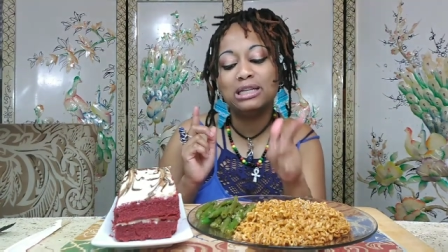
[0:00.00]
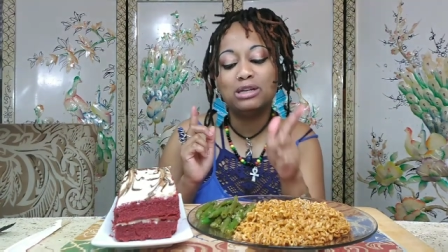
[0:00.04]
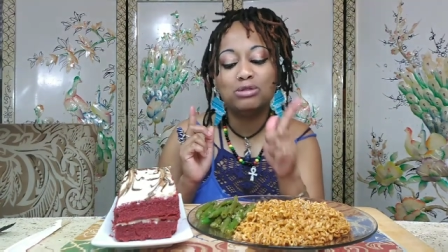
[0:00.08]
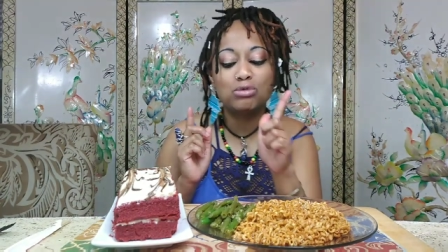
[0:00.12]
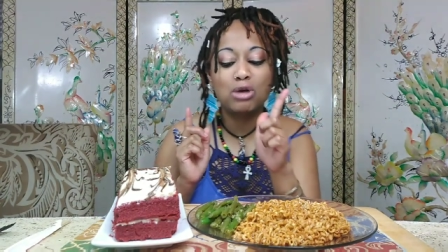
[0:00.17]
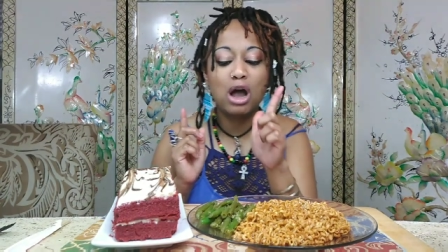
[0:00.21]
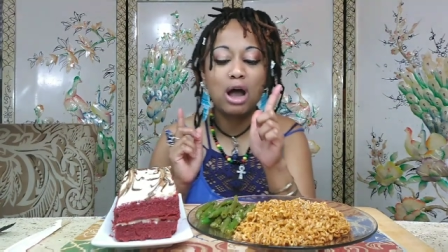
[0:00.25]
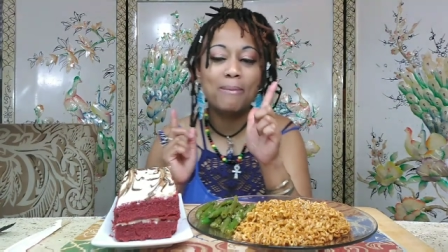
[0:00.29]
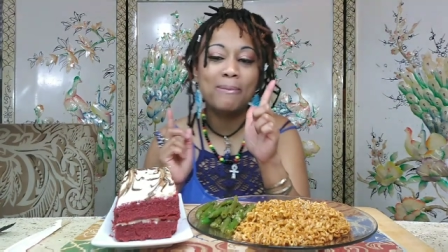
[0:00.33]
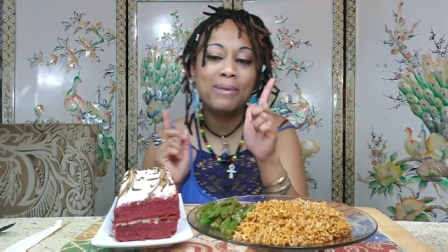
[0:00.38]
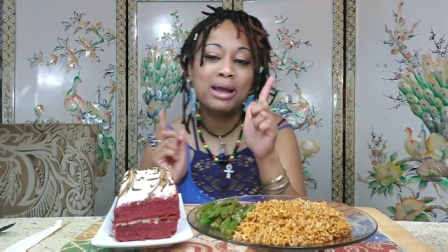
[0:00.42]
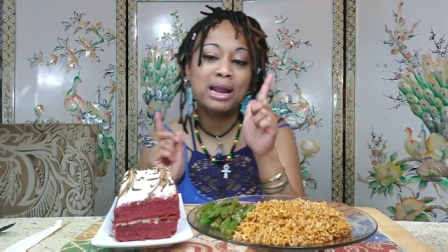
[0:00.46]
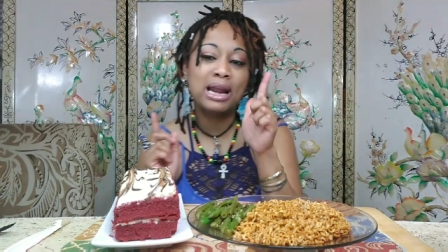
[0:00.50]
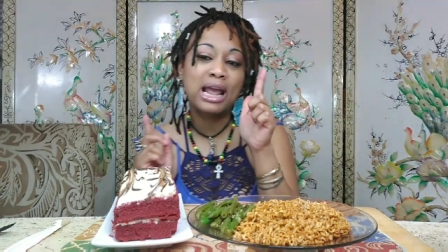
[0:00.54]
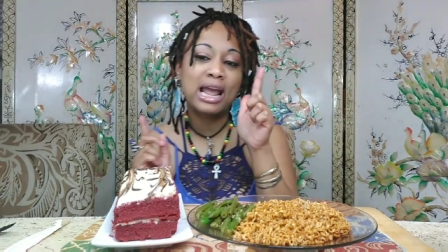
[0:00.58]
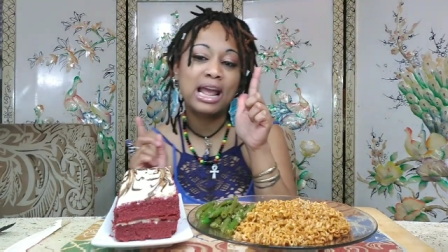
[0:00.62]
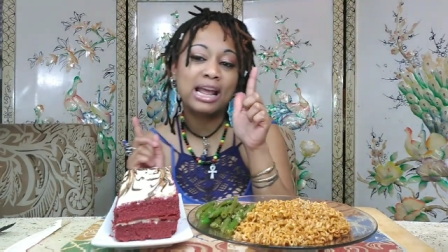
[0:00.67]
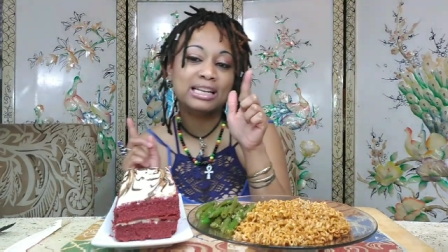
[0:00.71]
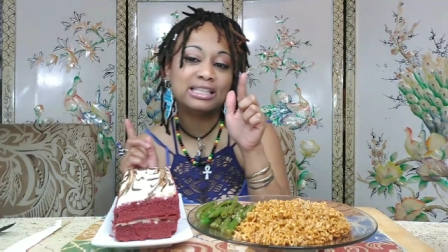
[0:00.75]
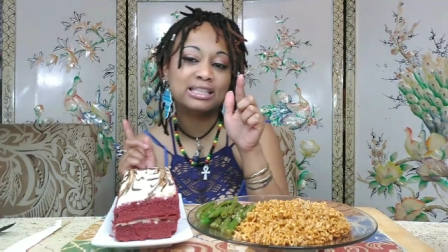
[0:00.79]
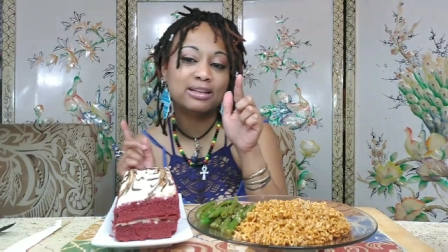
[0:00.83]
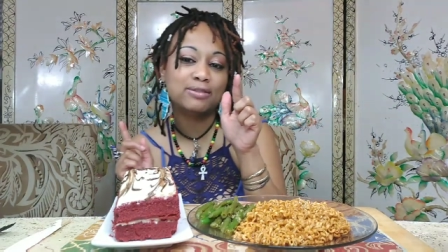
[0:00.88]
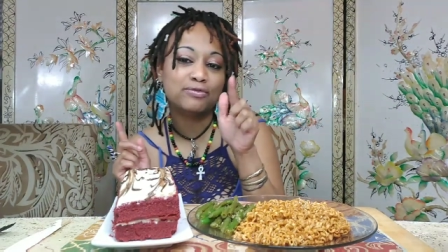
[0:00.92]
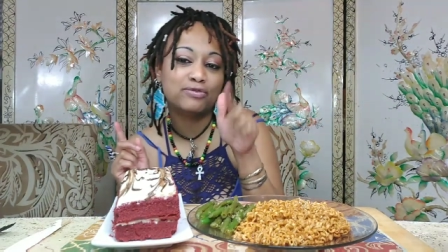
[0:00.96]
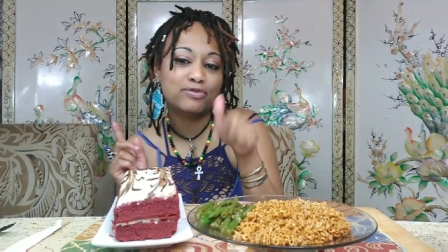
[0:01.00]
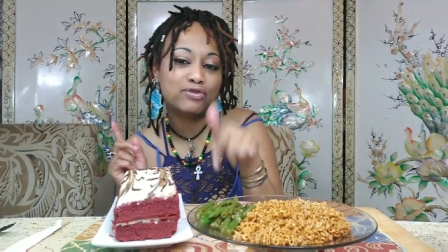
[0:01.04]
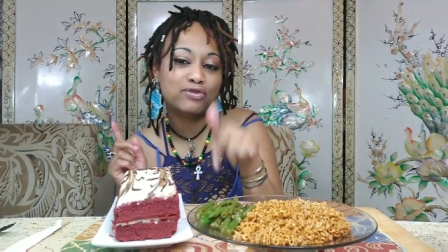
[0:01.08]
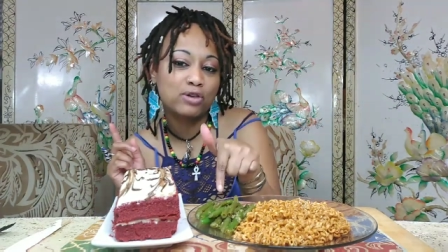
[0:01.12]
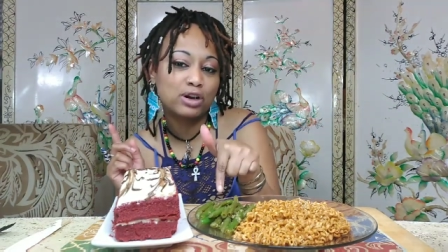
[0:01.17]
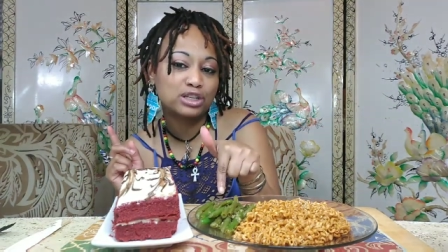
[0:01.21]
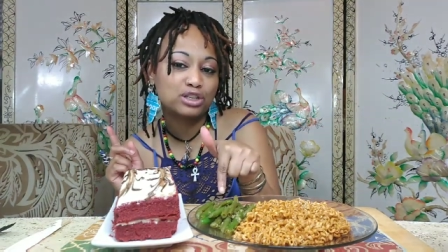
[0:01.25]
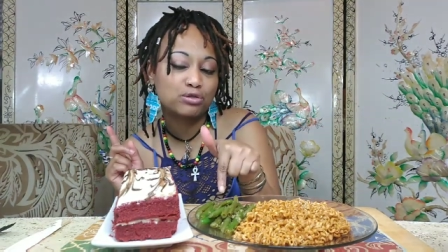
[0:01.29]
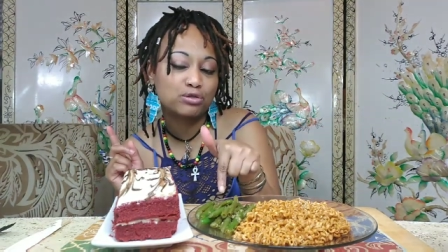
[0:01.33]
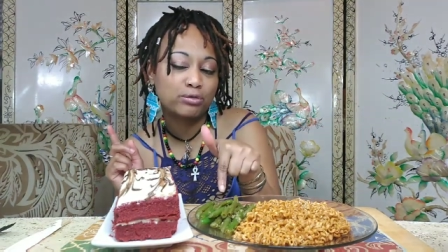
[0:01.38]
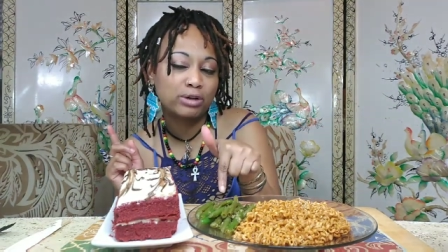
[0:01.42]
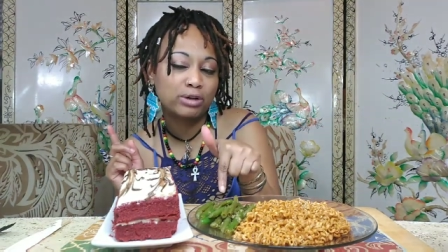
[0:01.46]
ramen and some
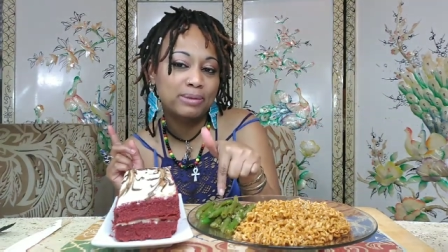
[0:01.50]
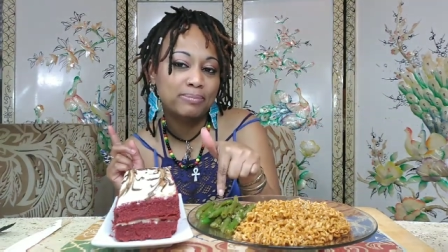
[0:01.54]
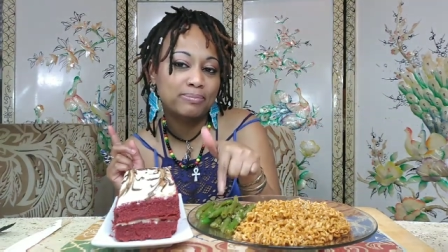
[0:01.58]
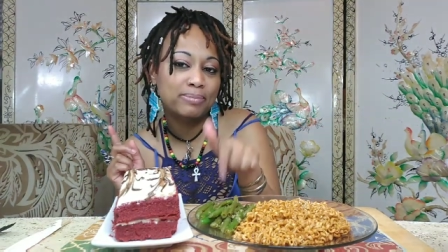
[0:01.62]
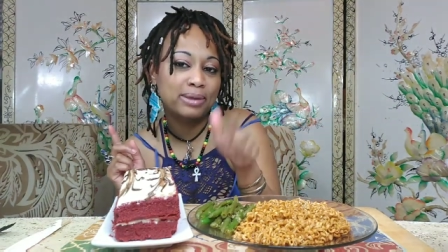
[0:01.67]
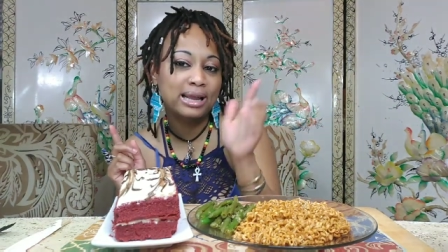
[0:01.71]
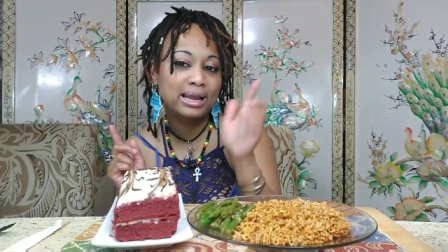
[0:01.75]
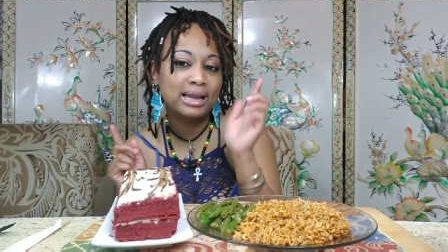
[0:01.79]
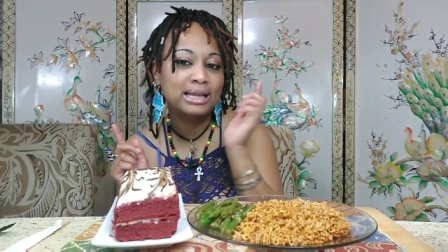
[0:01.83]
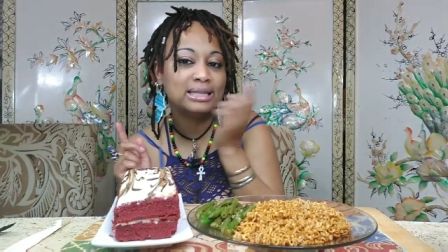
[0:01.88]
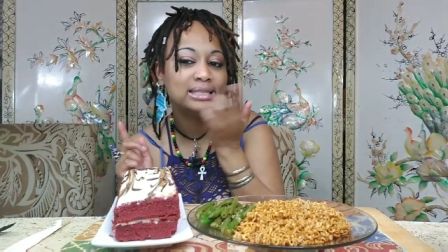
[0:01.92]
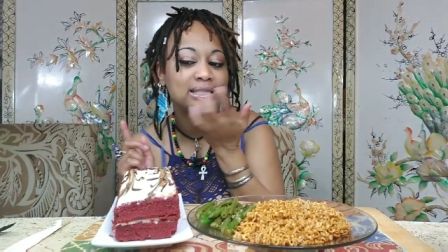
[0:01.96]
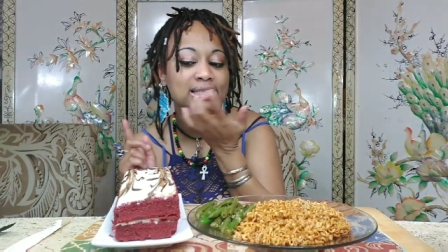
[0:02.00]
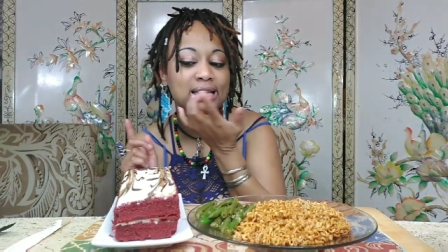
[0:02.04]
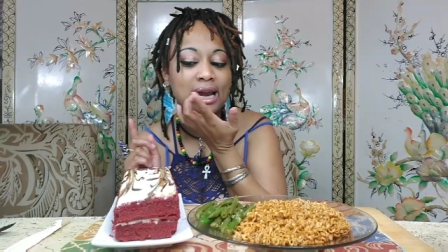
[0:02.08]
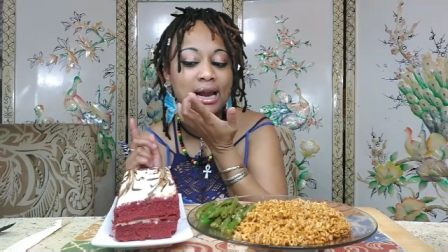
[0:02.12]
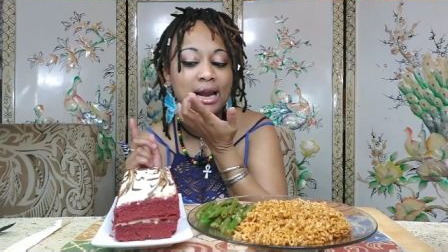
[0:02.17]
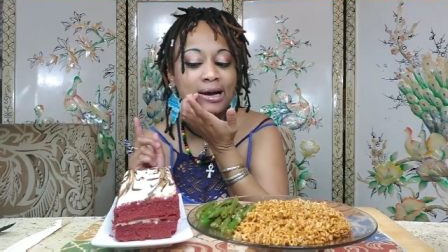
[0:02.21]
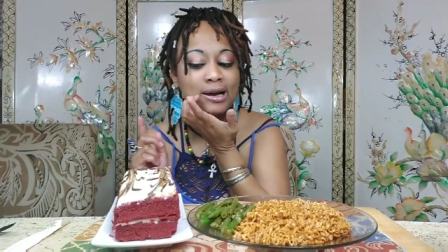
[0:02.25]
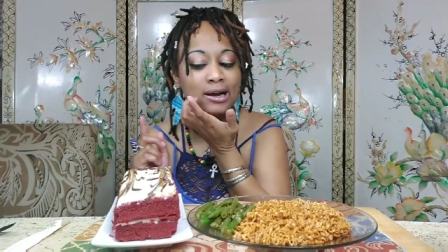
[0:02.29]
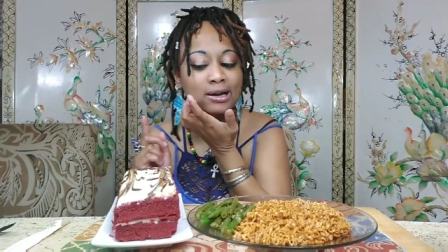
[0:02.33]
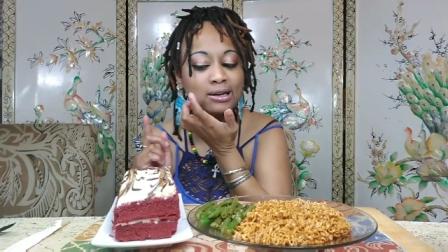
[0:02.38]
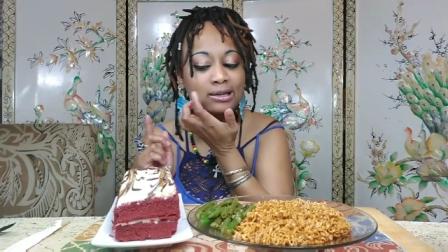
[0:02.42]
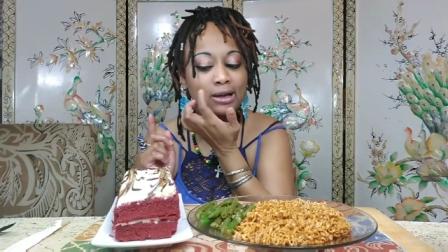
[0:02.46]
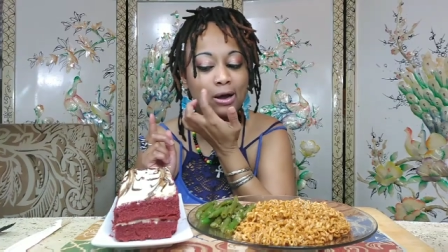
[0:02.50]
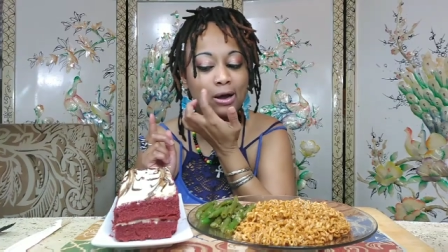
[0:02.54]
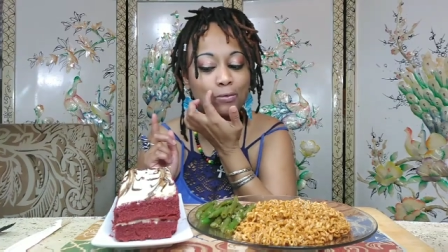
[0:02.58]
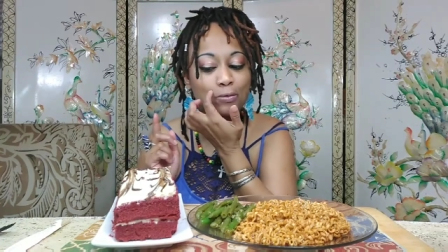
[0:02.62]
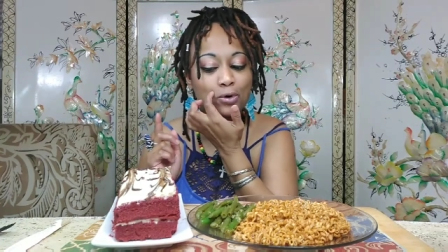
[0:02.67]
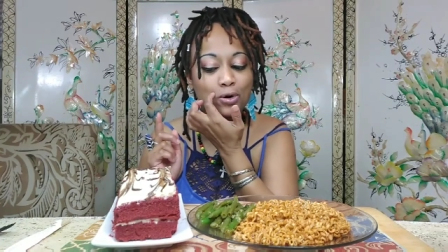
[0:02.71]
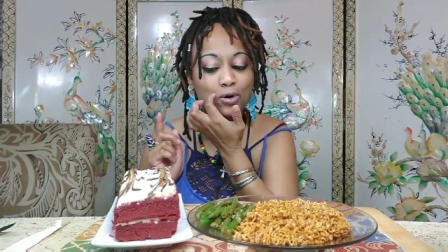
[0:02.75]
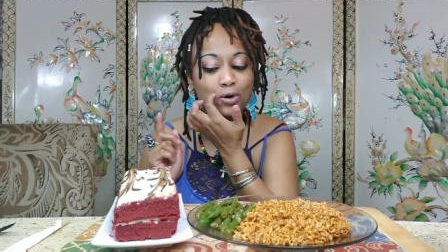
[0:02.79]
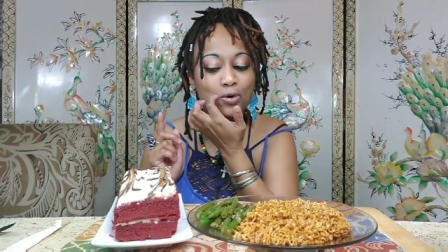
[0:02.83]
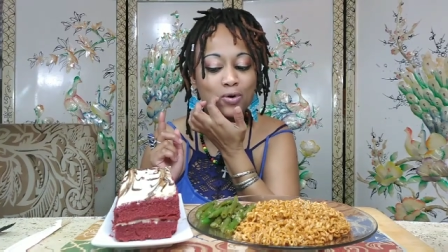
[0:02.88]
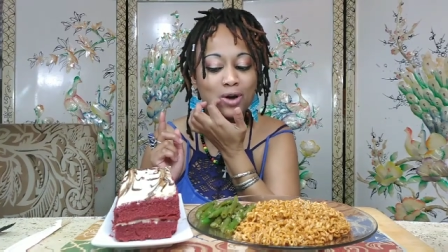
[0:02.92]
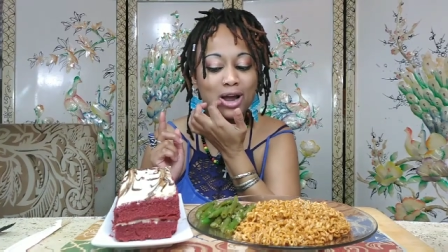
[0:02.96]
fresh green beans that I cooked up real
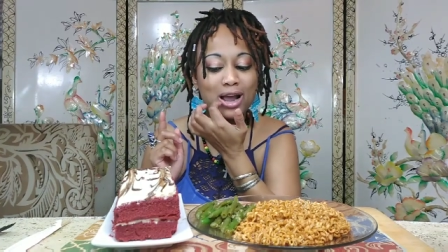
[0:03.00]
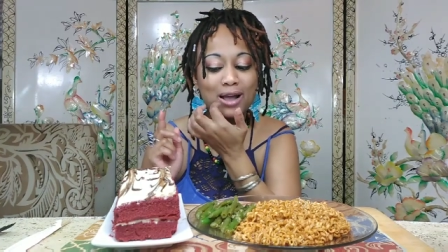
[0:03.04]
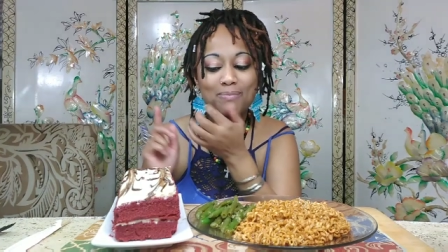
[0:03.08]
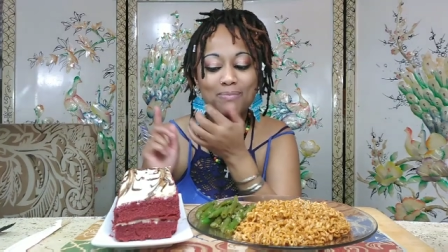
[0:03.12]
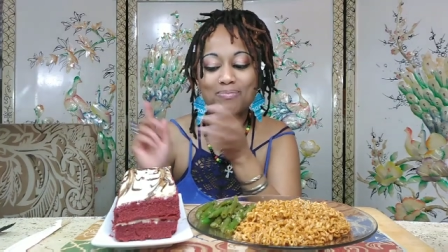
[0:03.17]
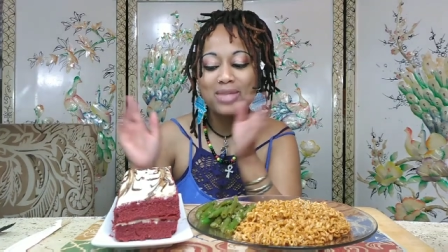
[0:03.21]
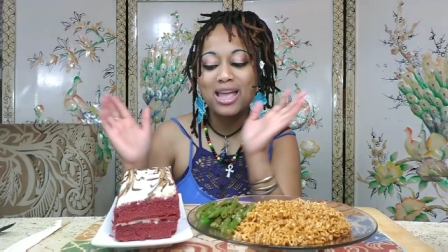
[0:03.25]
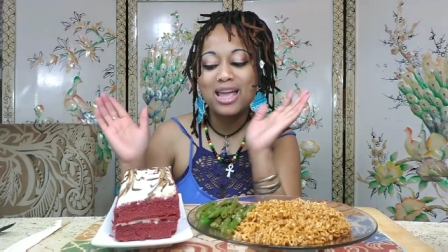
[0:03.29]
quick.